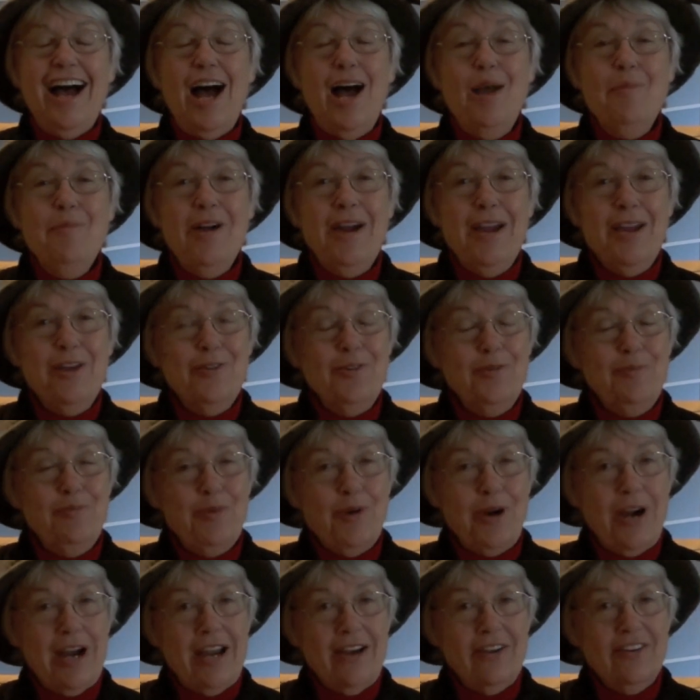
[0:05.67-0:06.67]
I'm Ione
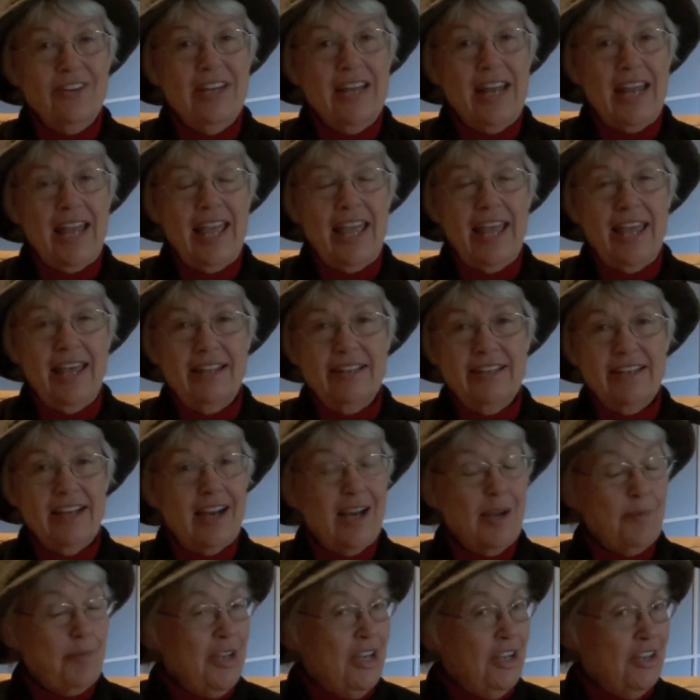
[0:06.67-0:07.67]
Brown, and
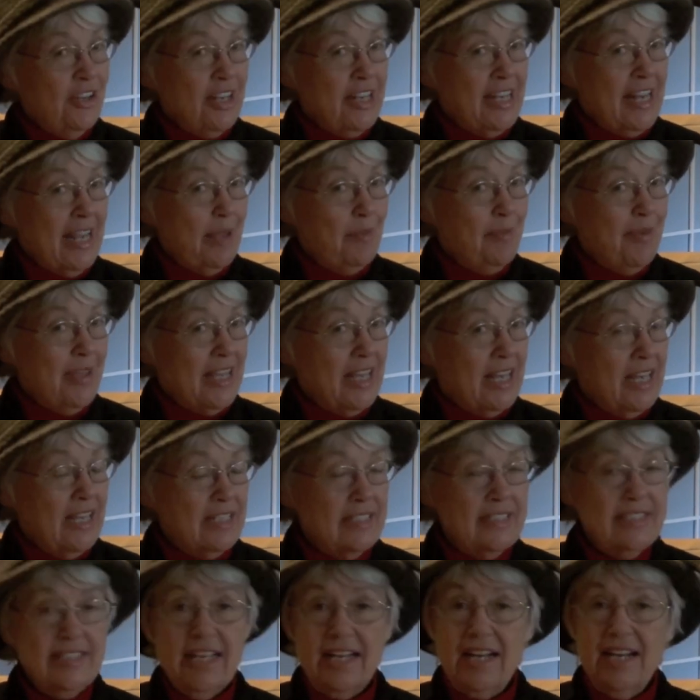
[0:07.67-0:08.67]
I'm here today
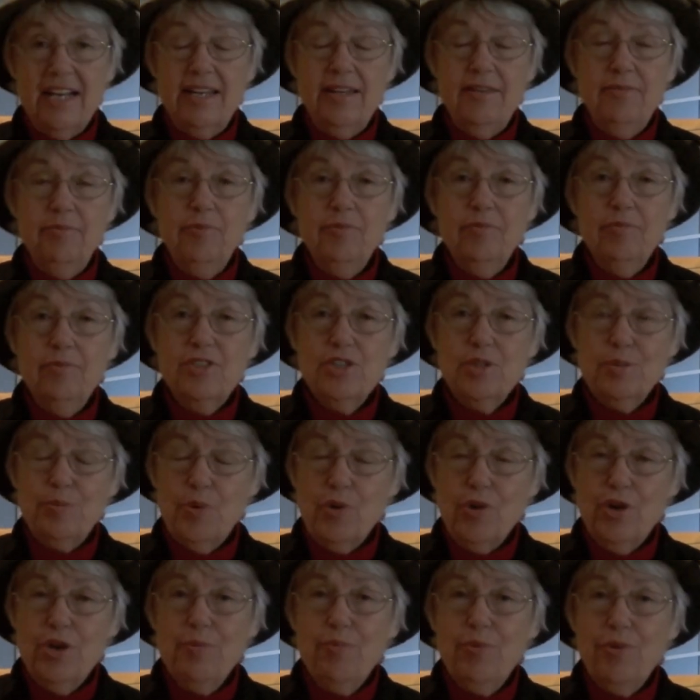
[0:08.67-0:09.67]
because I
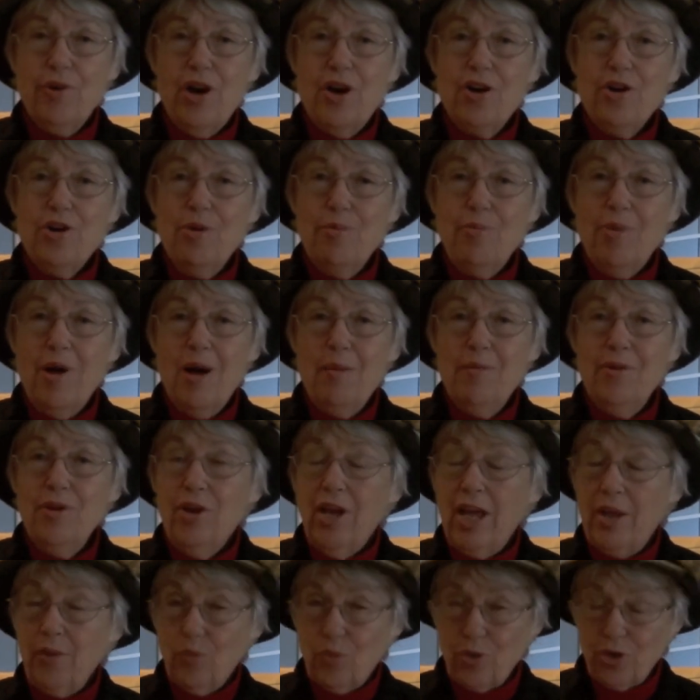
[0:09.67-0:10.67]
supported Barack
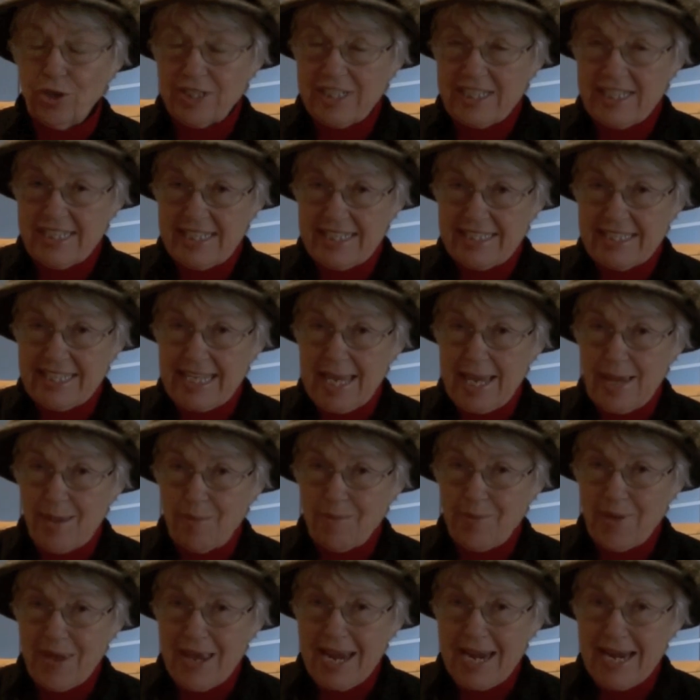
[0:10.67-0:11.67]
Obama and worked in his
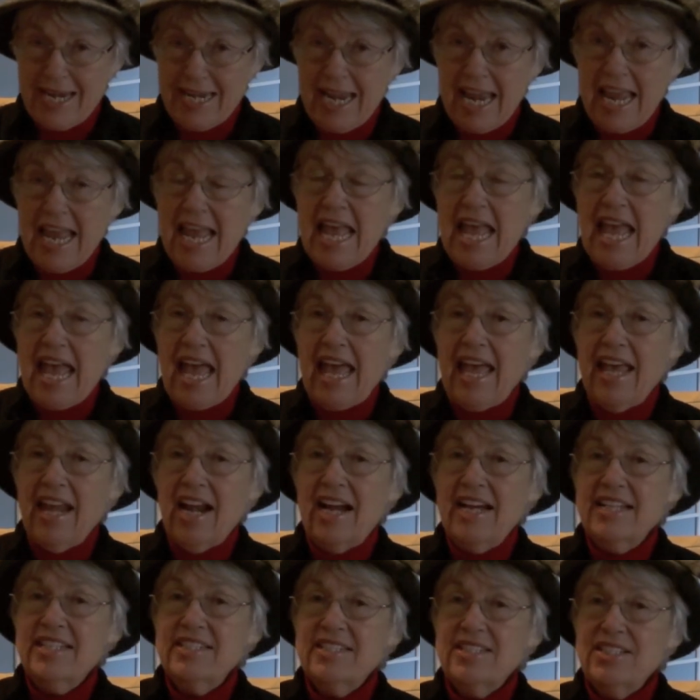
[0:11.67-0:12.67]
campaign, and
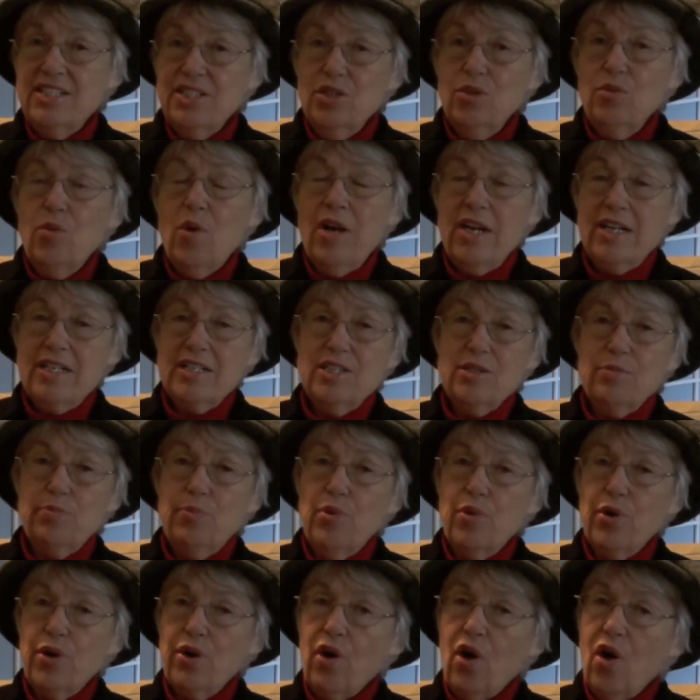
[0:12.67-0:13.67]
I still want to
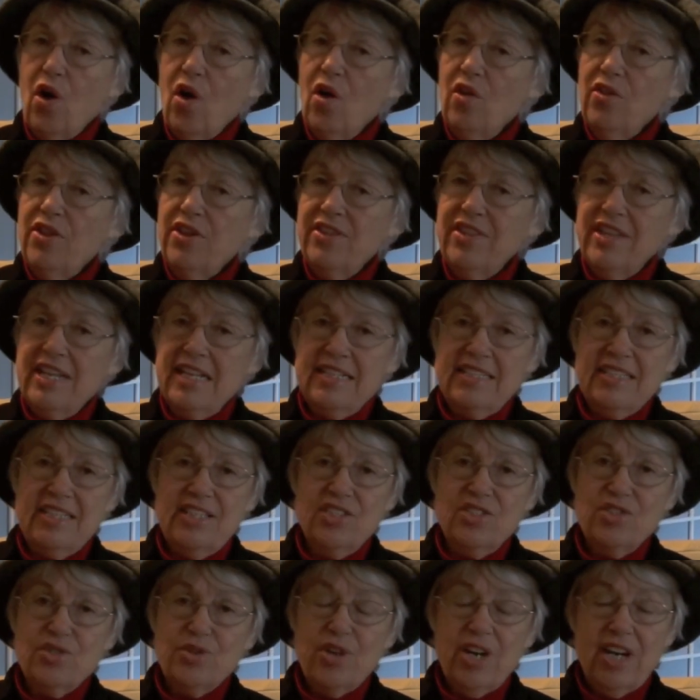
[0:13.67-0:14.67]
support all the things
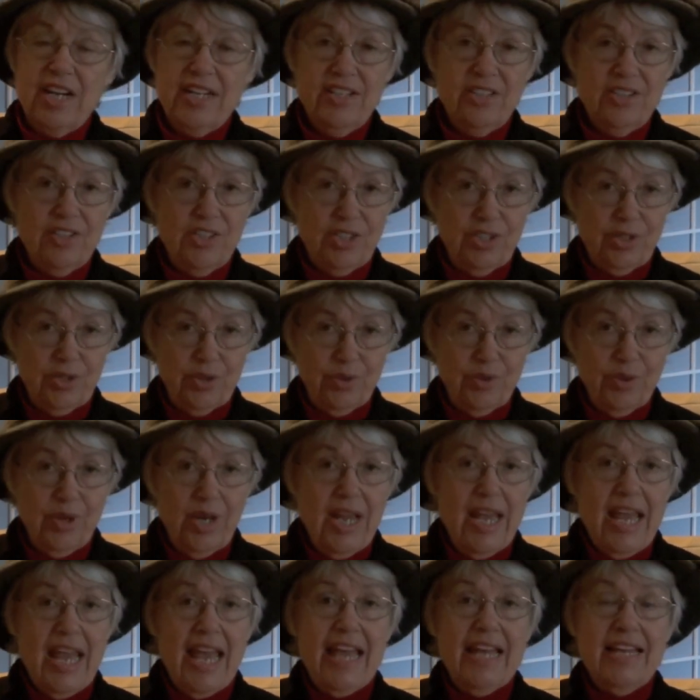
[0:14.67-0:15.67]
he's trying to do,
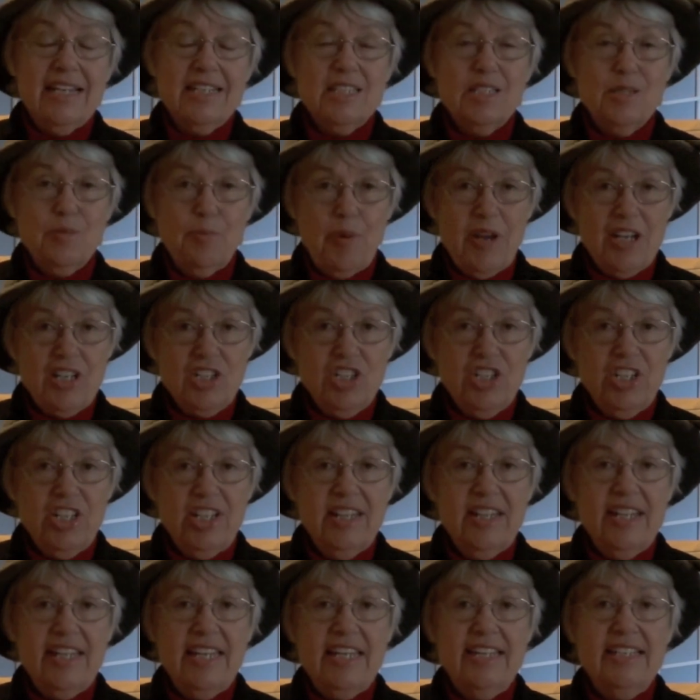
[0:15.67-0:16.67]
and
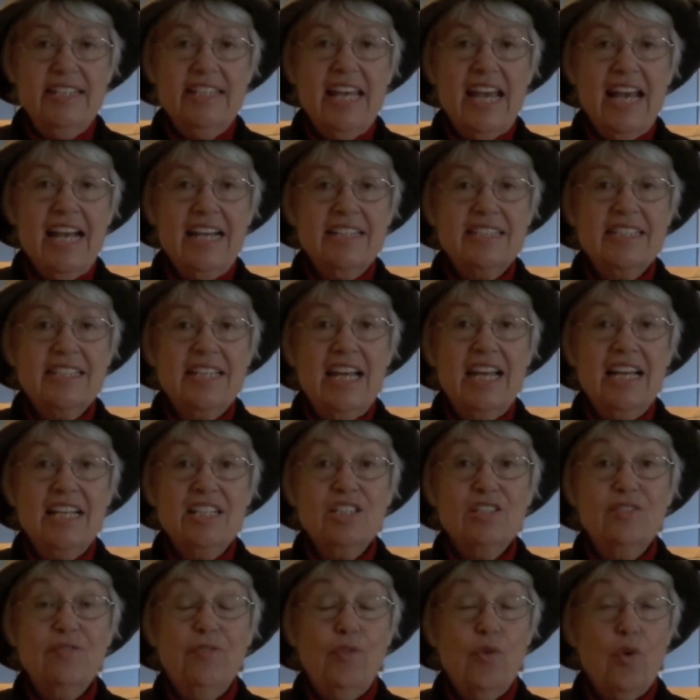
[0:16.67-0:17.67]
especially the tax
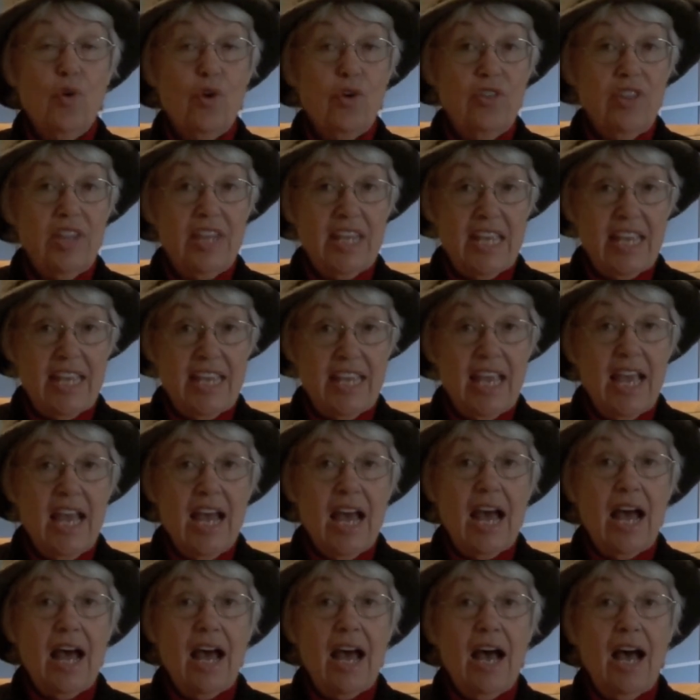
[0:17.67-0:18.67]
cuts for the
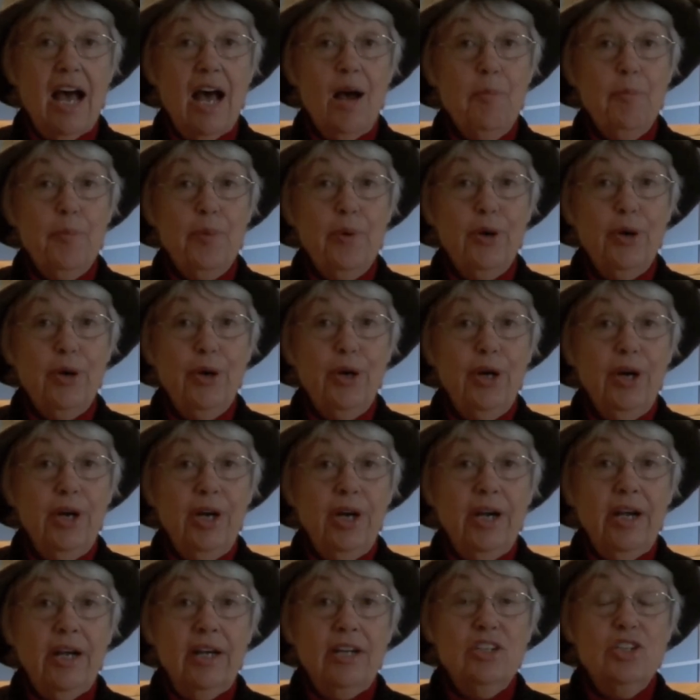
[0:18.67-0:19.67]
upper
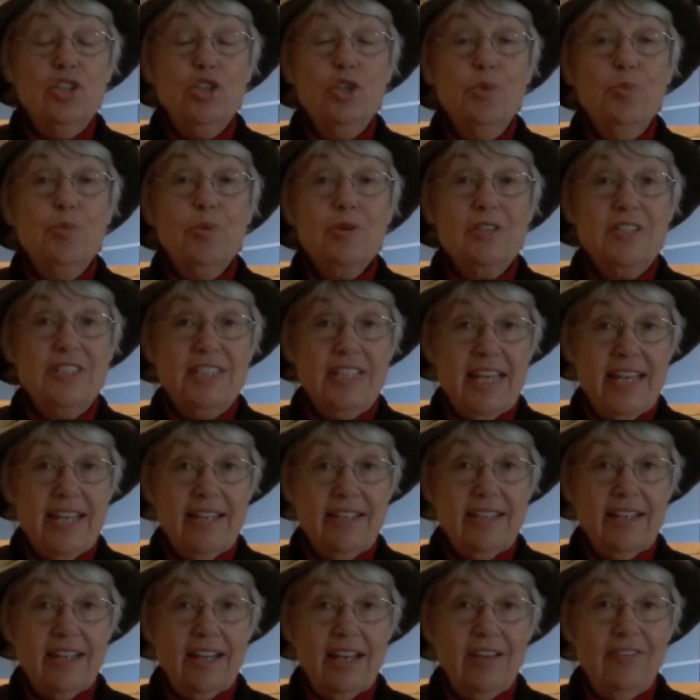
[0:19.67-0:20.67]

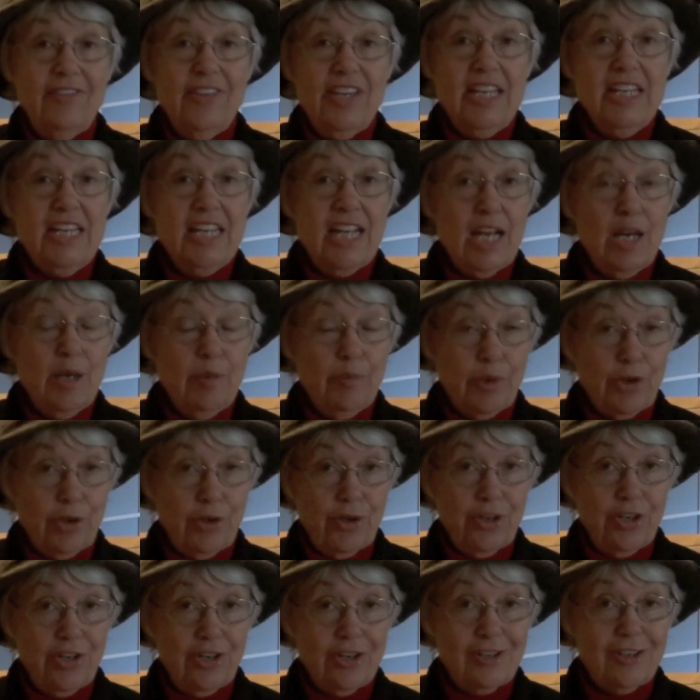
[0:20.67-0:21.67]
2% of income
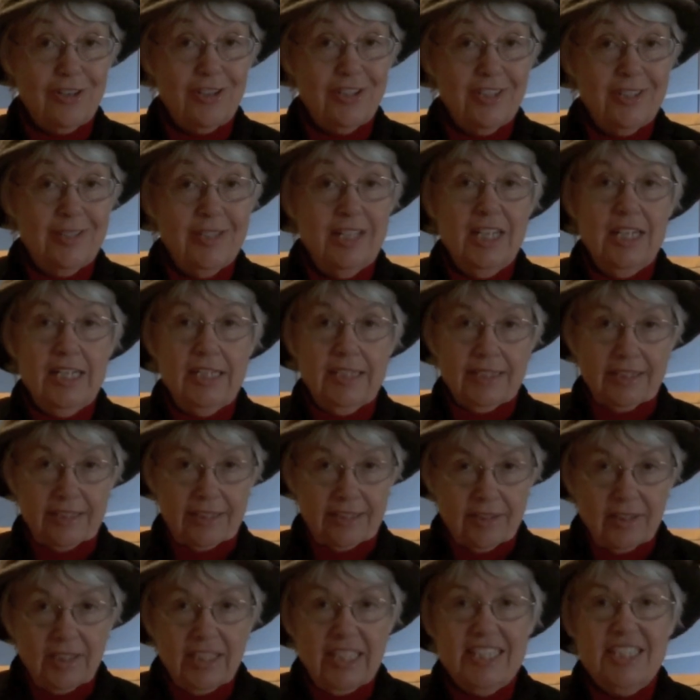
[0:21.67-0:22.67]
earners.
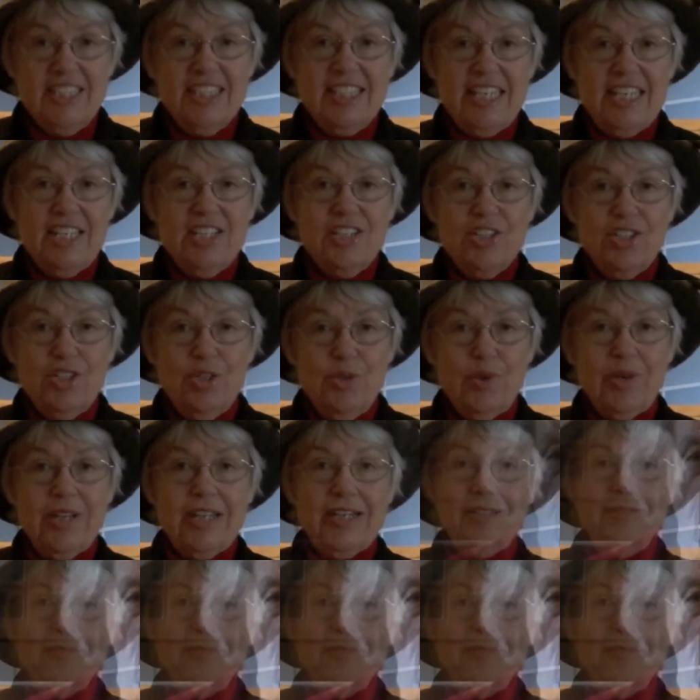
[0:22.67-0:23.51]
Let's get to it.